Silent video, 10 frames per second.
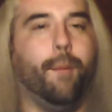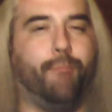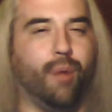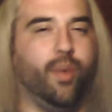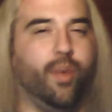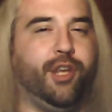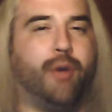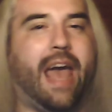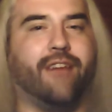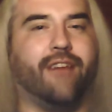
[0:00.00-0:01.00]
But when you
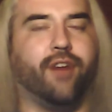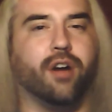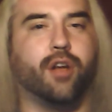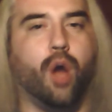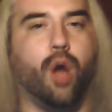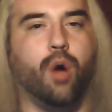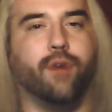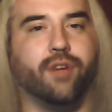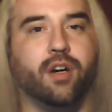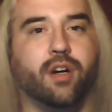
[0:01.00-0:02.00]
have her go
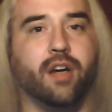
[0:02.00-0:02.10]
over